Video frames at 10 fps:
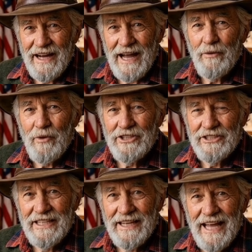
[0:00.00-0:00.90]
and
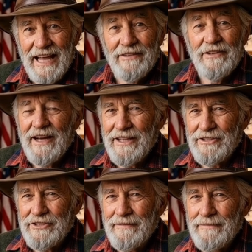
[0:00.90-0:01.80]
rusted gate
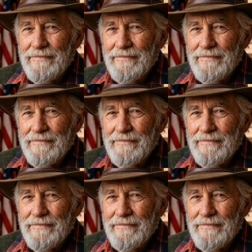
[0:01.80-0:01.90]
fittings.